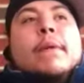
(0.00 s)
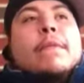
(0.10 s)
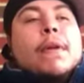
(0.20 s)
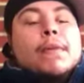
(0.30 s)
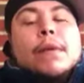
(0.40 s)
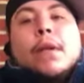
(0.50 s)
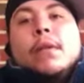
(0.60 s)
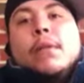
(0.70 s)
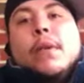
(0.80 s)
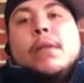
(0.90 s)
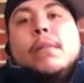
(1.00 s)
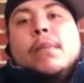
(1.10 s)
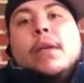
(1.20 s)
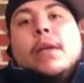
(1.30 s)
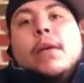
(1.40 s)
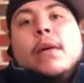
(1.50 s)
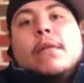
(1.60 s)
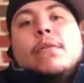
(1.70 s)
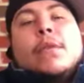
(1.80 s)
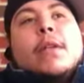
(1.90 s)
My favorite colorway is the
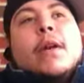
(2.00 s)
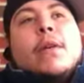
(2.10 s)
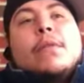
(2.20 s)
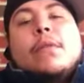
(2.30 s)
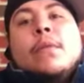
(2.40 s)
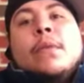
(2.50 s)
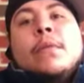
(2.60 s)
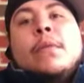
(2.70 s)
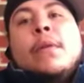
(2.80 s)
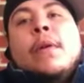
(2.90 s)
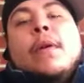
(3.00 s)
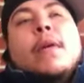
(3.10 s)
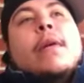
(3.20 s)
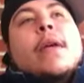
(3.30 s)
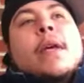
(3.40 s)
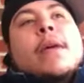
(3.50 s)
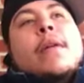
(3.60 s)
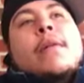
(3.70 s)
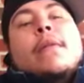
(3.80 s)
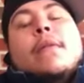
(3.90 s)
Playoffs, which I also own,
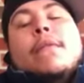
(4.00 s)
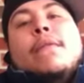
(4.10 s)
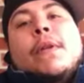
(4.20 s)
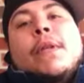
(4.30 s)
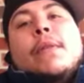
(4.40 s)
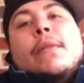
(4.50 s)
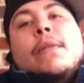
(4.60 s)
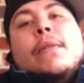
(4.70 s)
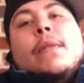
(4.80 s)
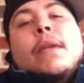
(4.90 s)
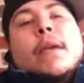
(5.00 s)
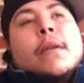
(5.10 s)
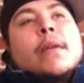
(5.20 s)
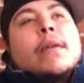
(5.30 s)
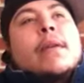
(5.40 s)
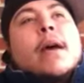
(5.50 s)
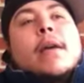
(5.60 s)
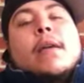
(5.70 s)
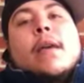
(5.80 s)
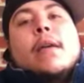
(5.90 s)
and the Flints, and the He
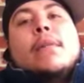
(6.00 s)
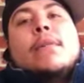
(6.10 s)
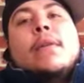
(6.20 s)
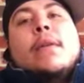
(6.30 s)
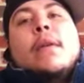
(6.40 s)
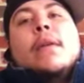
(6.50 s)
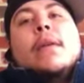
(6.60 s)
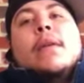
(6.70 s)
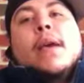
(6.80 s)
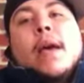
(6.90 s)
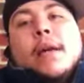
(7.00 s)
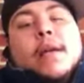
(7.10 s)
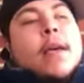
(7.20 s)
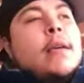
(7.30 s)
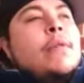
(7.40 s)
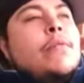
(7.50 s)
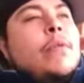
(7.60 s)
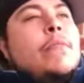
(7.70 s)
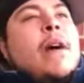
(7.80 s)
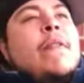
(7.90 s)
Got Games. The Got Games
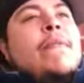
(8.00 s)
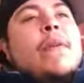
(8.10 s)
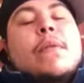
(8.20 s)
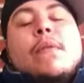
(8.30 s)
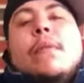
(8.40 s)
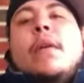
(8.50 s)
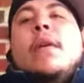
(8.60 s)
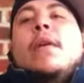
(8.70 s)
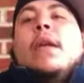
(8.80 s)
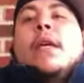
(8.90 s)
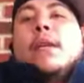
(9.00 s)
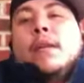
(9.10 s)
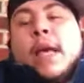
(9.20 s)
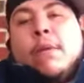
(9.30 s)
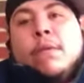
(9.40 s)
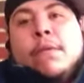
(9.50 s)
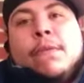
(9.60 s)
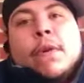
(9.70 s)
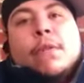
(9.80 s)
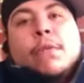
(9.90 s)
was my first, and that was the
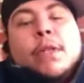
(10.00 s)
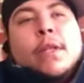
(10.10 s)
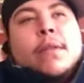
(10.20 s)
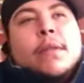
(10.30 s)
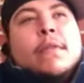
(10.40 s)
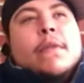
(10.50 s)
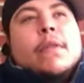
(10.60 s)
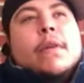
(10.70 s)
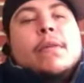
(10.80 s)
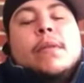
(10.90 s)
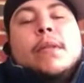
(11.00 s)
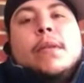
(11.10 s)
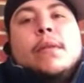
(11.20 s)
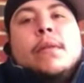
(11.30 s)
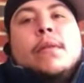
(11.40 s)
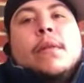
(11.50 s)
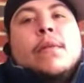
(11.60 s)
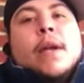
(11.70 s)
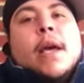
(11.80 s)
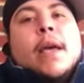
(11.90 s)
first release of the 13s, you
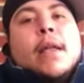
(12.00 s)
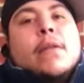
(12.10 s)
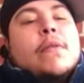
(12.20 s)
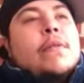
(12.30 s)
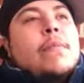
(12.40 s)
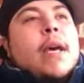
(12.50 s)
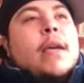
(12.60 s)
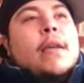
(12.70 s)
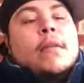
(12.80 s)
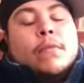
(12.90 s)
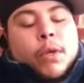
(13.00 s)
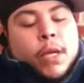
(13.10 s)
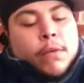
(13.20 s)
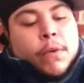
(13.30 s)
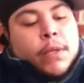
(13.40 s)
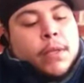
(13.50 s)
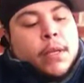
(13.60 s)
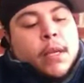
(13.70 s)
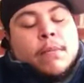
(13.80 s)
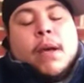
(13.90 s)
know, and I had those back in when they originally
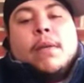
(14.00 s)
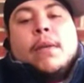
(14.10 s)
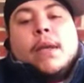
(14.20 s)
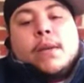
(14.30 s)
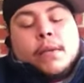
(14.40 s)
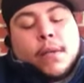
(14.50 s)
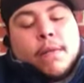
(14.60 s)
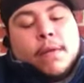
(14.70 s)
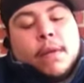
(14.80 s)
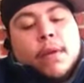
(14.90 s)
came out in '97.